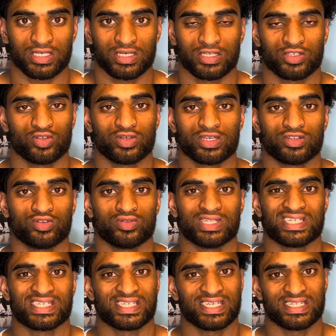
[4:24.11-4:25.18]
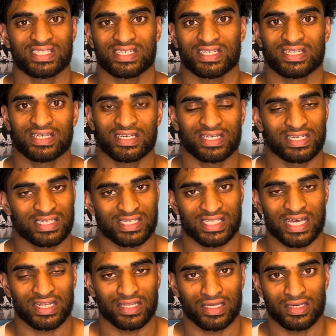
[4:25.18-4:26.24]
You can do the seated,
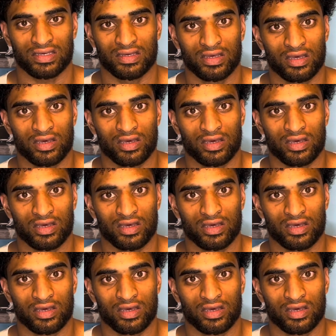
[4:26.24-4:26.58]
standing,